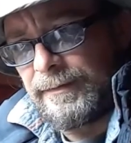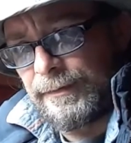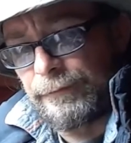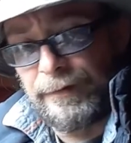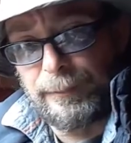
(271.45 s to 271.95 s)

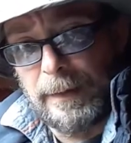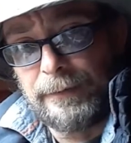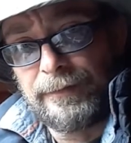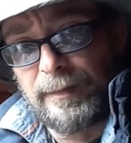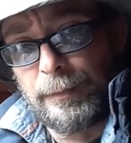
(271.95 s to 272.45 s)
I'd already
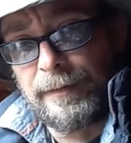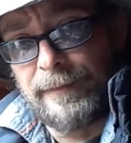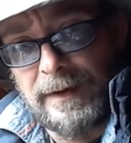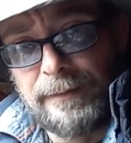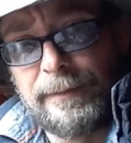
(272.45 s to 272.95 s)
spoken to them on the
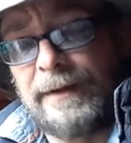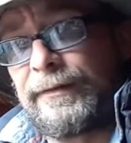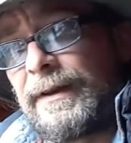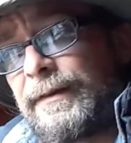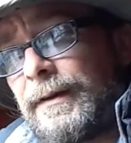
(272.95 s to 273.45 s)
phone. They
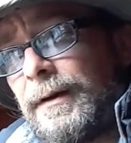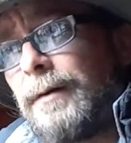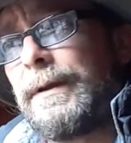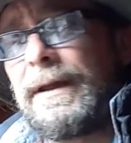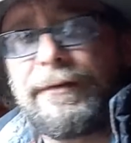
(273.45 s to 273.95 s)
said,
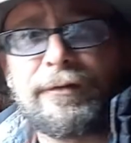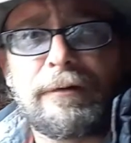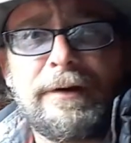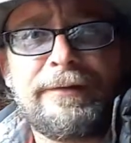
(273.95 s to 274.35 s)
"Oh yeah, it's all right.